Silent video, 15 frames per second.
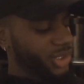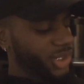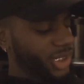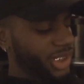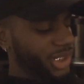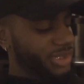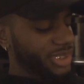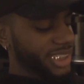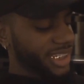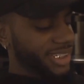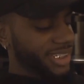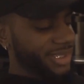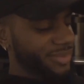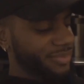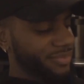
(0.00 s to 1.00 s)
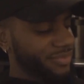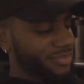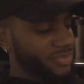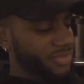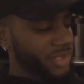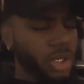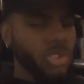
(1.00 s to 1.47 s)
So he was like, yo,
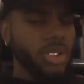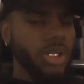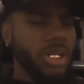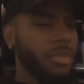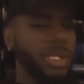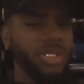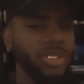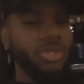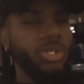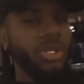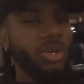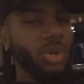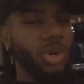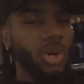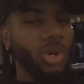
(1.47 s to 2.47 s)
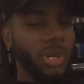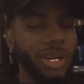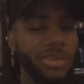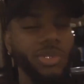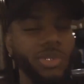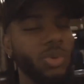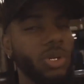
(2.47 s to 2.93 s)
you can come to my studio and
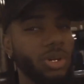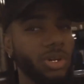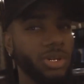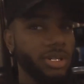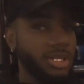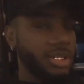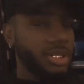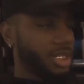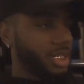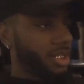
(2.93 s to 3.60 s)
record whenever you want.